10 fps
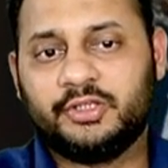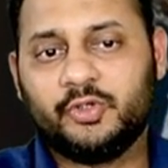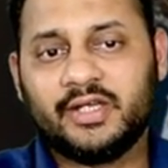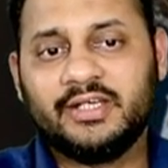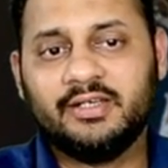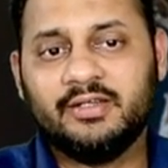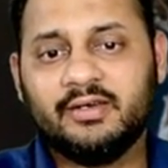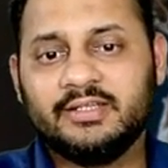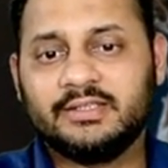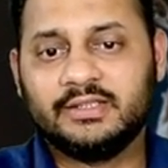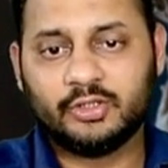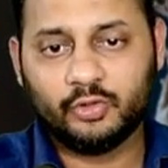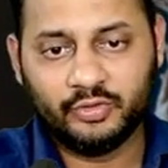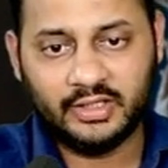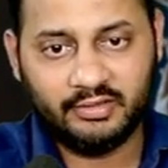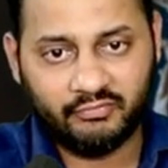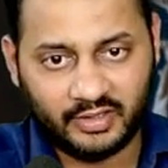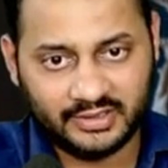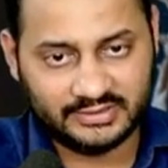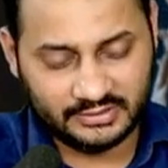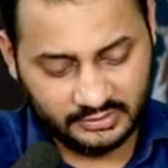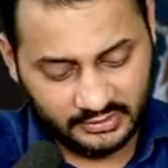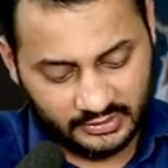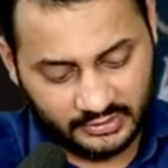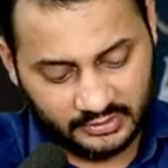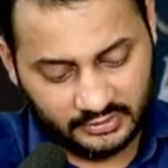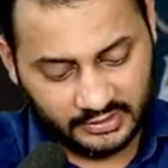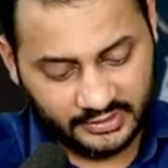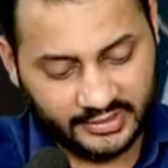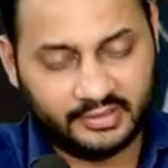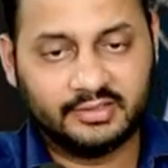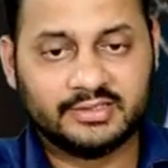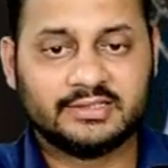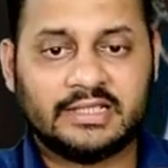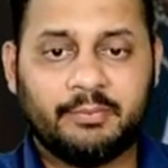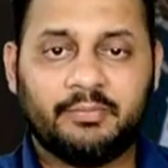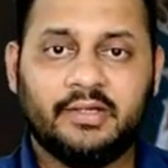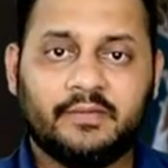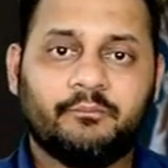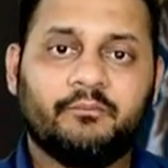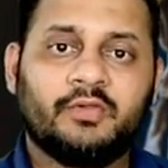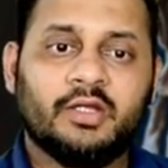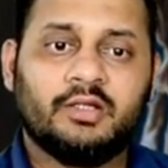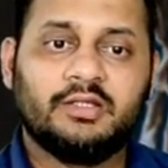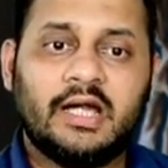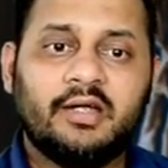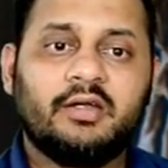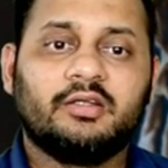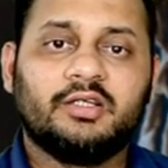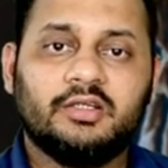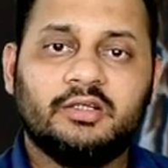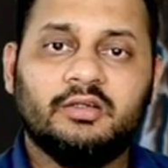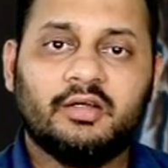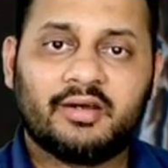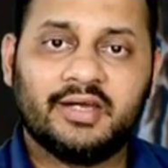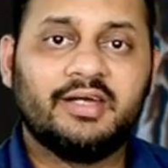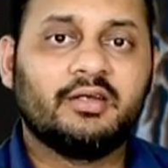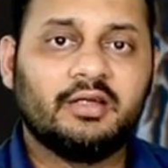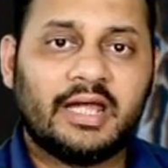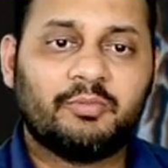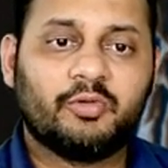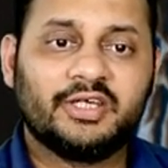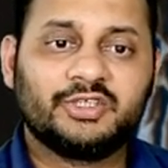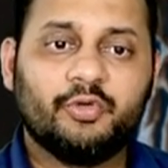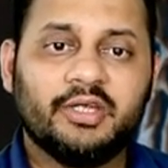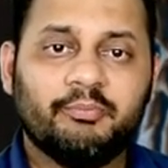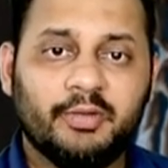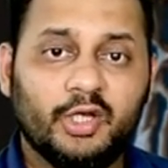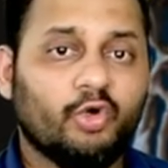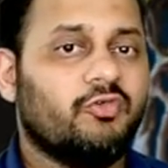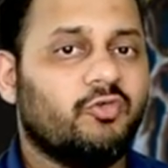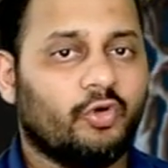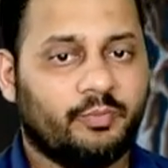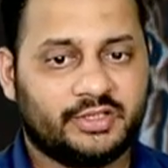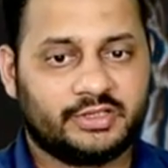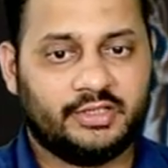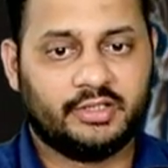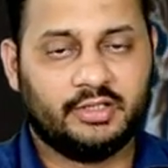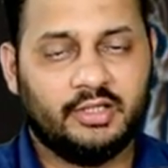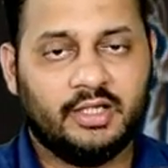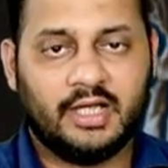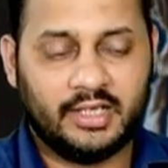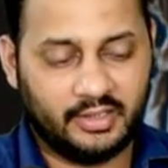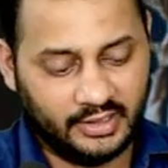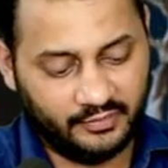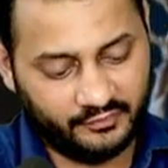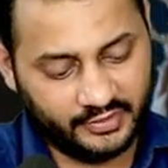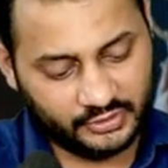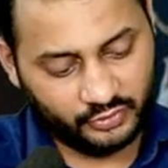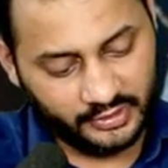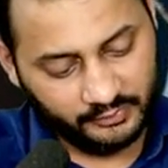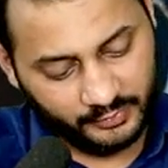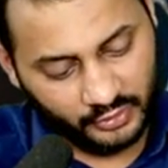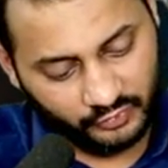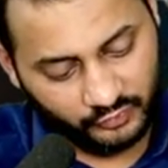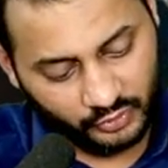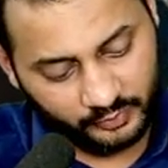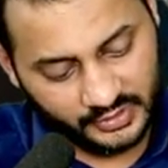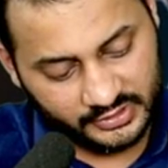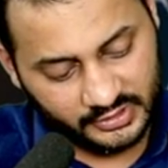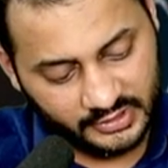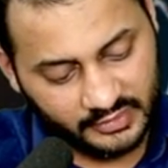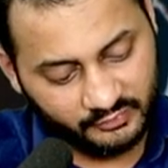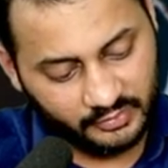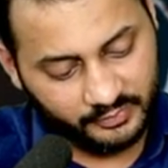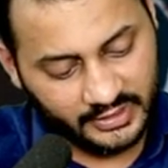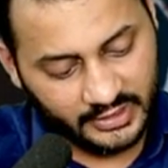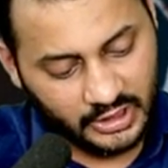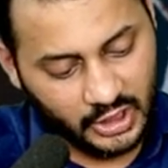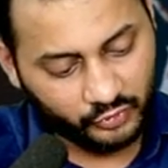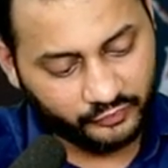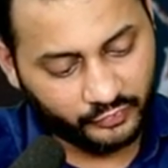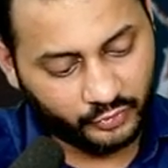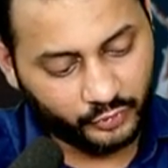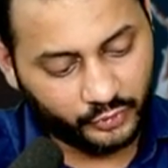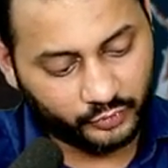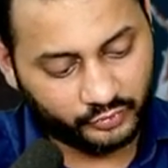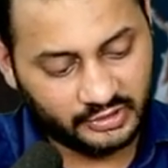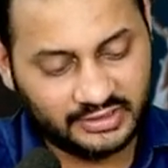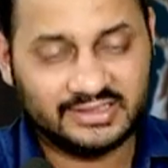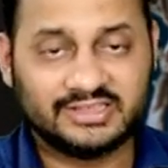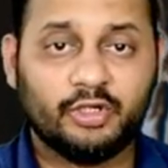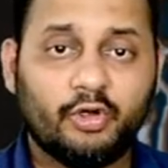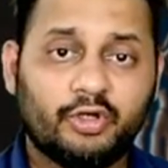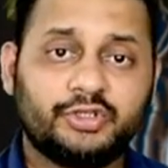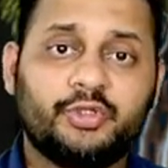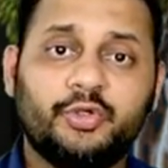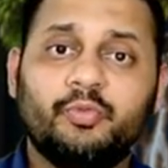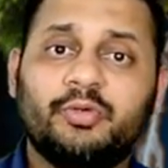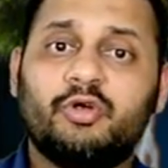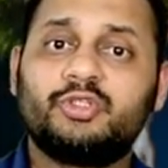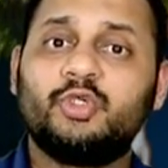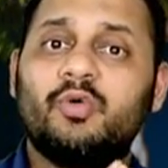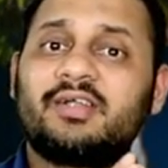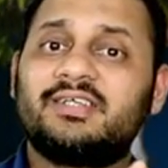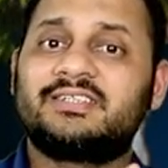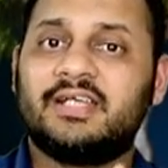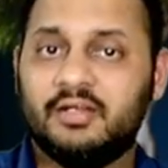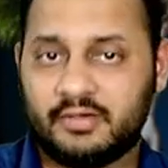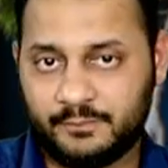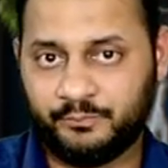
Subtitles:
You can clearly see that only once again this is happening, that the rate LIBOR is going below 4%. And if it is going below 4%, there will be an outflow to you. This is a loss to you because you are the seller.